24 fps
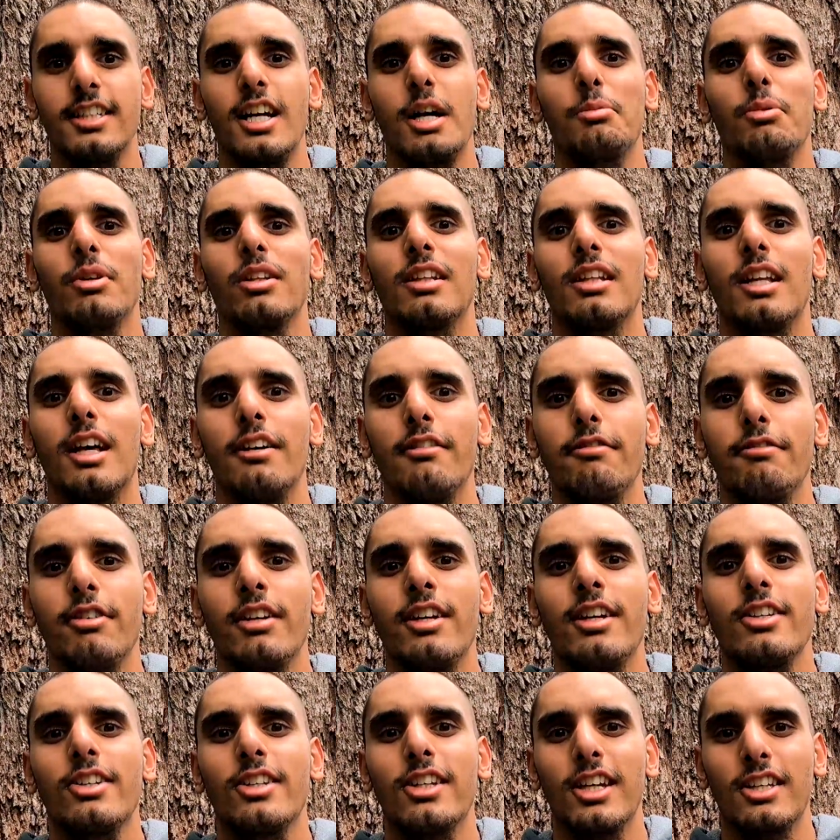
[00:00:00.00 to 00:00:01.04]
I would love
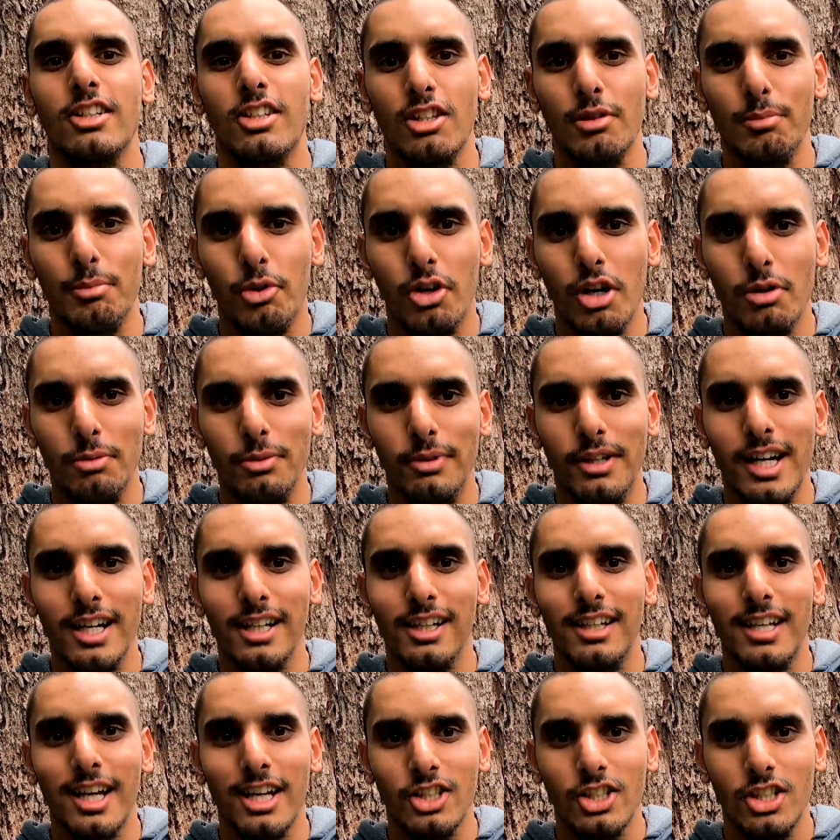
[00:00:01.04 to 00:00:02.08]
to get to the point where I
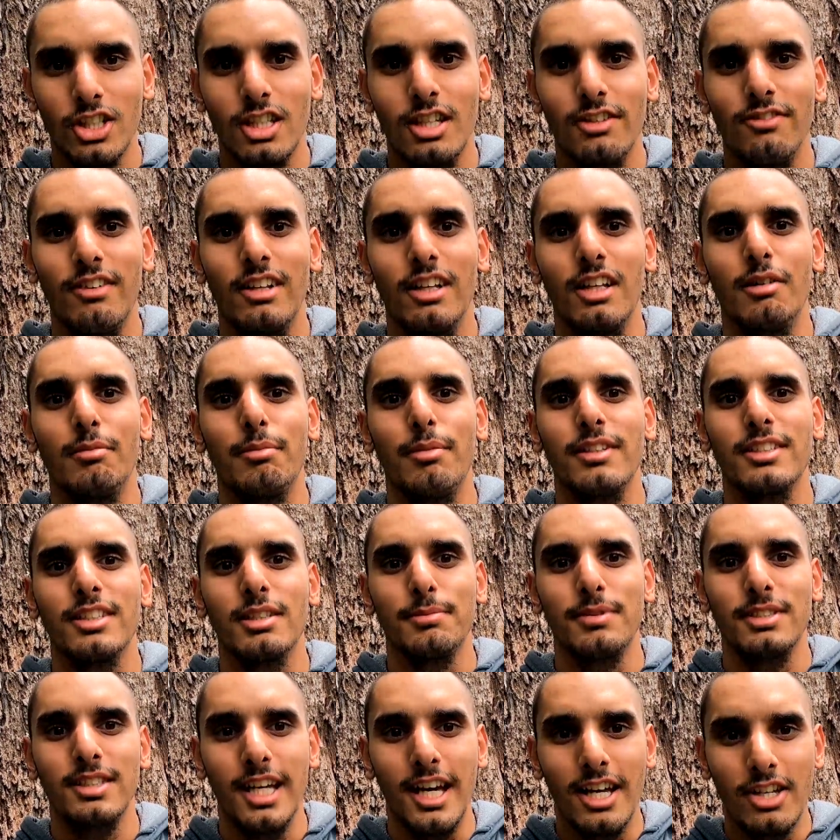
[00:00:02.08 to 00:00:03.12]
can actually develop a
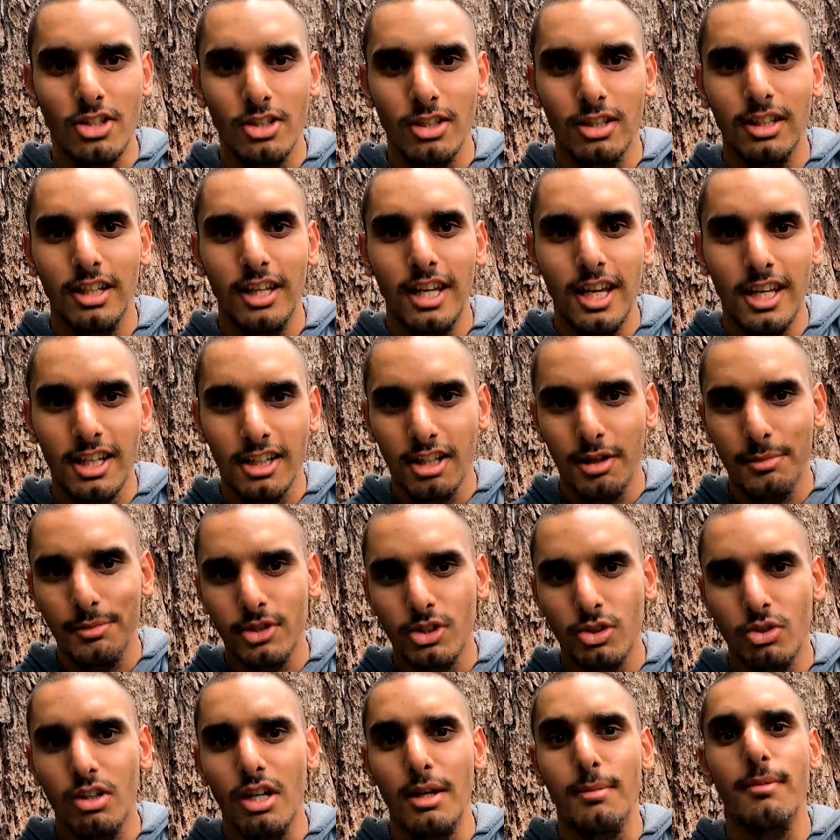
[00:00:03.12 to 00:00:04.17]
substantial income
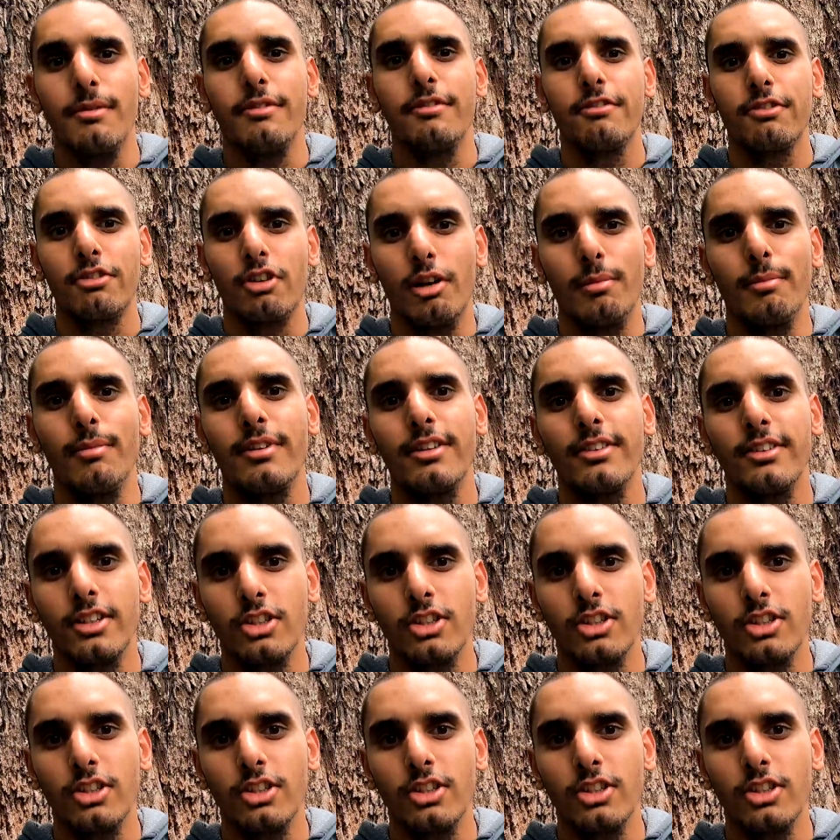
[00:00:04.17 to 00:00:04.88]
stream from